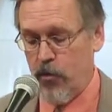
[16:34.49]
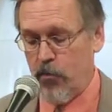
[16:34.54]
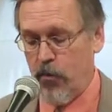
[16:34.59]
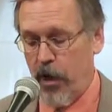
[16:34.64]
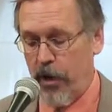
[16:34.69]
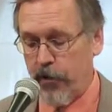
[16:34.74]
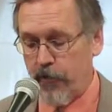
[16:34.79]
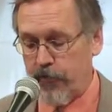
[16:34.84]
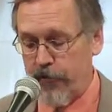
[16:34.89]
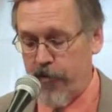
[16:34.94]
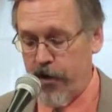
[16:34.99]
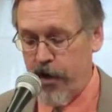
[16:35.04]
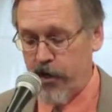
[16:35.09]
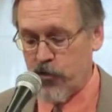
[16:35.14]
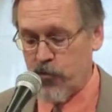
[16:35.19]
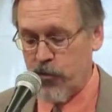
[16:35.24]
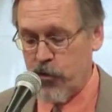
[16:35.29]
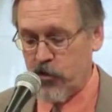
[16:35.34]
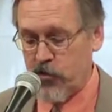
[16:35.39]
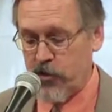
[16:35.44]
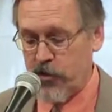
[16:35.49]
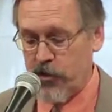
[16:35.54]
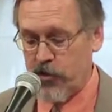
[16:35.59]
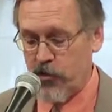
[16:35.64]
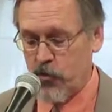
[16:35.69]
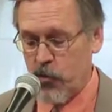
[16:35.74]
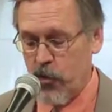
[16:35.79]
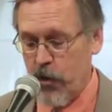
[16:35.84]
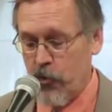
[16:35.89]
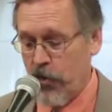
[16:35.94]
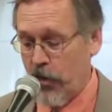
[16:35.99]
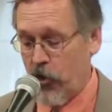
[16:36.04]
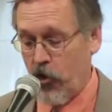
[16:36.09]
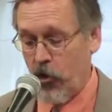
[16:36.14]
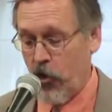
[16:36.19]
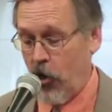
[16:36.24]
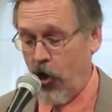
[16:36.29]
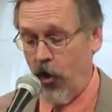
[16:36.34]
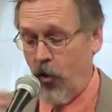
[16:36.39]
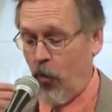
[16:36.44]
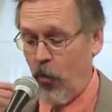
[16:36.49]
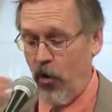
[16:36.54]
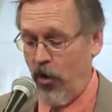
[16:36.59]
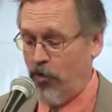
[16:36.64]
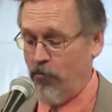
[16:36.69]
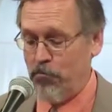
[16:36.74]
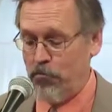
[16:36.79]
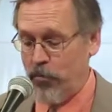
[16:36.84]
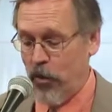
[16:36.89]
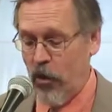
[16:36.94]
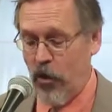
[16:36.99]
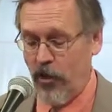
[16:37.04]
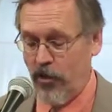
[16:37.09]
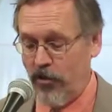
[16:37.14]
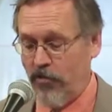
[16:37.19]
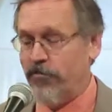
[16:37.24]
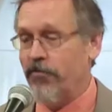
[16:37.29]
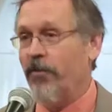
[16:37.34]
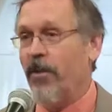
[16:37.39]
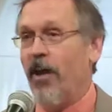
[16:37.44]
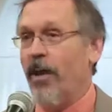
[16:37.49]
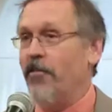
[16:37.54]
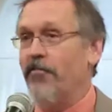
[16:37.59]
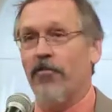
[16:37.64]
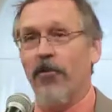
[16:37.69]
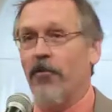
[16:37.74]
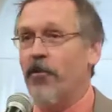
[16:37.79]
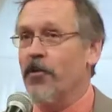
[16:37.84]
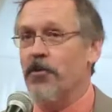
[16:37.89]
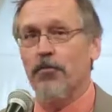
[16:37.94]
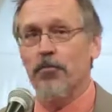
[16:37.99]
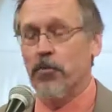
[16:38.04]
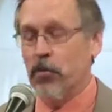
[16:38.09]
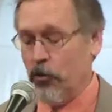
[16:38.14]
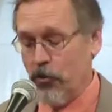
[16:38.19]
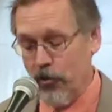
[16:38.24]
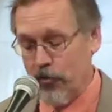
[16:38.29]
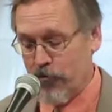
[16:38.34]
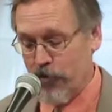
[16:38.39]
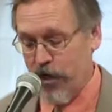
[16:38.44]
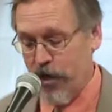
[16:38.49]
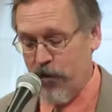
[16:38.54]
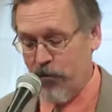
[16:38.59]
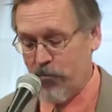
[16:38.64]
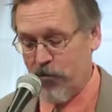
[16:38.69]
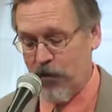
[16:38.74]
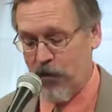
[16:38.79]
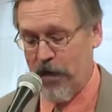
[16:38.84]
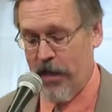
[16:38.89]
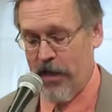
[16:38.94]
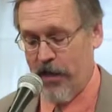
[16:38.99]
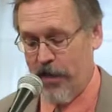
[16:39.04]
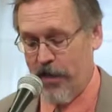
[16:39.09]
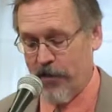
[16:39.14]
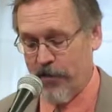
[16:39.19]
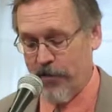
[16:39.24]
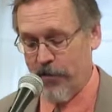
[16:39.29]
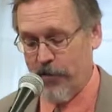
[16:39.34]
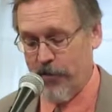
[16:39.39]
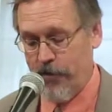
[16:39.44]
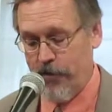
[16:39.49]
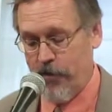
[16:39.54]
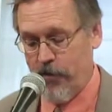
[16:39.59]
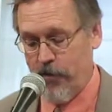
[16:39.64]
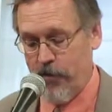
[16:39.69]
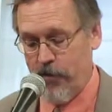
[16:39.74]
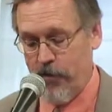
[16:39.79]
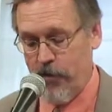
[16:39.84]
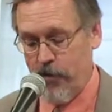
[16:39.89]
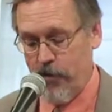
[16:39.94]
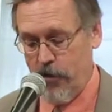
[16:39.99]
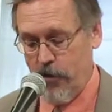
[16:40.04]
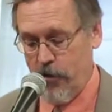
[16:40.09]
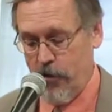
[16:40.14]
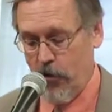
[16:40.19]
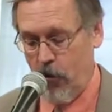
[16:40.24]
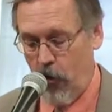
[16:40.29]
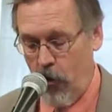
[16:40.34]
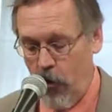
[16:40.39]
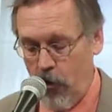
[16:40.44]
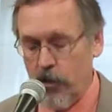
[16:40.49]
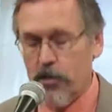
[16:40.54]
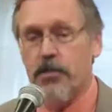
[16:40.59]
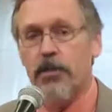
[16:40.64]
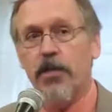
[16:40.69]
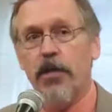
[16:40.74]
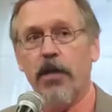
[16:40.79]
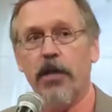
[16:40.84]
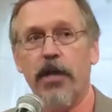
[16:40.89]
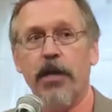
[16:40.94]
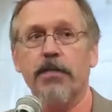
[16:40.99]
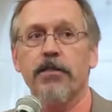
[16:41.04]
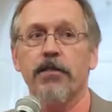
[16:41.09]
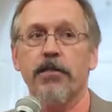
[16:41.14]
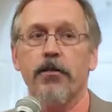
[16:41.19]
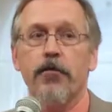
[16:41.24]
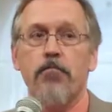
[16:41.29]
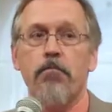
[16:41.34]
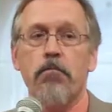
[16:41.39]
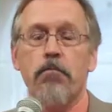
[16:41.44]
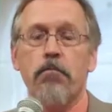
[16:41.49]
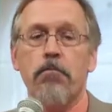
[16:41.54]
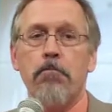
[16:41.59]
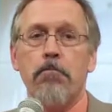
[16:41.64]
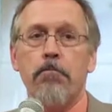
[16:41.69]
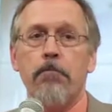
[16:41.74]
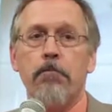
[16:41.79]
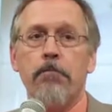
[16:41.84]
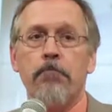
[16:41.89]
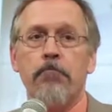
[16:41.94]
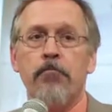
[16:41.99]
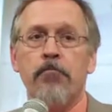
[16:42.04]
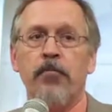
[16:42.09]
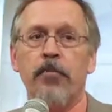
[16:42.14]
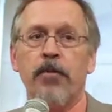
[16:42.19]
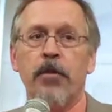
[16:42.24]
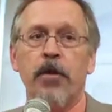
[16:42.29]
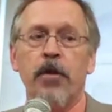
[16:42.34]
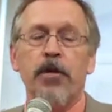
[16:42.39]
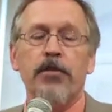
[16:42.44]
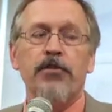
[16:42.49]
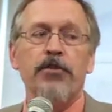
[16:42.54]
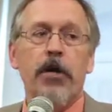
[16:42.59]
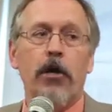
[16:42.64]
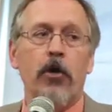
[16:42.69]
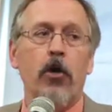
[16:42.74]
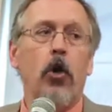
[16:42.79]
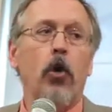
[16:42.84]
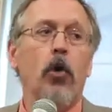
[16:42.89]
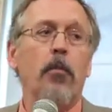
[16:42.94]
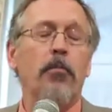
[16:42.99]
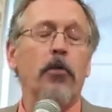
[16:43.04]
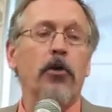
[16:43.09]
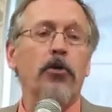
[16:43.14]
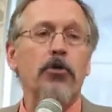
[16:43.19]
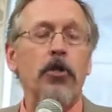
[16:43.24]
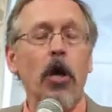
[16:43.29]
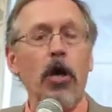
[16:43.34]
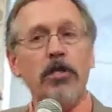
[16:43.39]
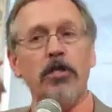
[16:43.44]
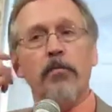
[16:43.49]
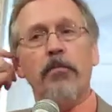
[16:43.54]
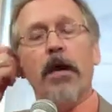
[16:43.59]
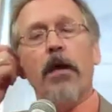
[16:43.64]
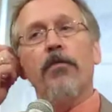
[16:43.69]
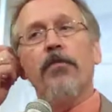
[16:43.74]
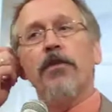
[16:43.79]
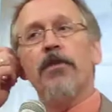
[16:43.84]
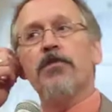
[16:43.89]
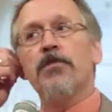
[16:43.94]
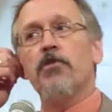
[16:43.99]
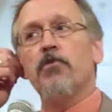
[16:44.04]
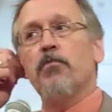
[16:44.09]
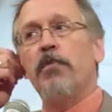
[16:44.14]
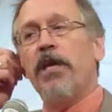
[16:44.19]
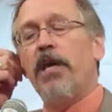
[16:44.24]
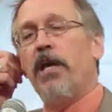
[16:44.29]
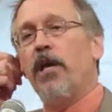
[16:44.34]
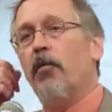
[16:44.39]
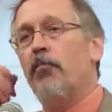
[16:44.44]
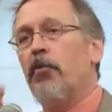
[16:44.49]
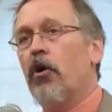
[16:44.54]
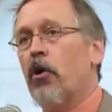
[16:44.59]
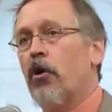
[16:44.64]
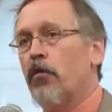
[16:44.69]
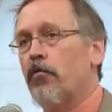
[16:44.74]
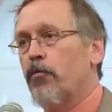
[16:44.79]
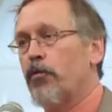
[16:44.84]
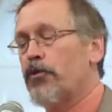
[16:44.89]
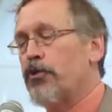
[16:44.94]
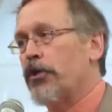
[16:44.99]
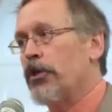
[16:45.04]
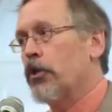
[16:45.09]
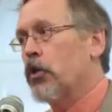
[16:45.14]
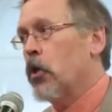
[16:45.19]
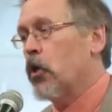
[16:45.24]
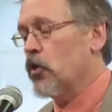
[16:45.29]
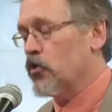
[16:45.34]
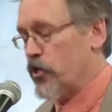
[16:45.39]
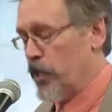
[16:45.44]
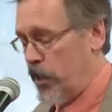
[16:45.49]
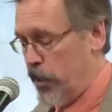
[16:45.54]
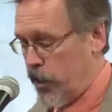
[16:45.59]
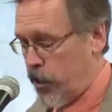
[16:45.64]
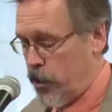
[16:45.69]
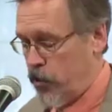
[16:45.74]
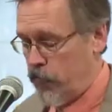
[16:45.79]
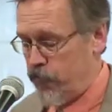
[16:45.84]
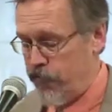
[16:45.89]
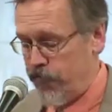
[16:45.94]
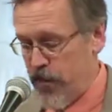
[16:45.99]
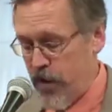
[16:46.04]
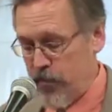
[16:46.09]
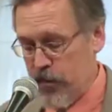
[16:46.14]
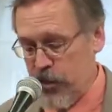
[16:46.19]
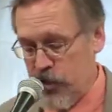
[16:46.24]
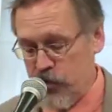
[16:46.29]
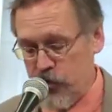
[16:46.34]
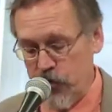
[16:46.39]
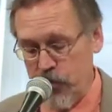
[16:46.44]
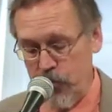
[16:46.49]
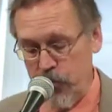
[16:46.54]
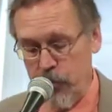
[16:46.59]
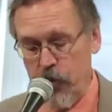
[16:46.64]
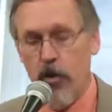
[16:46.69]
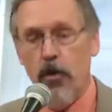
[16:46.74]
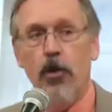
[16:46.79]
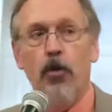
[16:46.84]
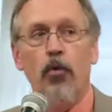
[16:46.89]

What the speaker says: Mike Franch puts it this way: we are all one ball of life on this blue-green planet. All is connected. Sarah Olberg talked about this as being a part of what she calls ecofeminism,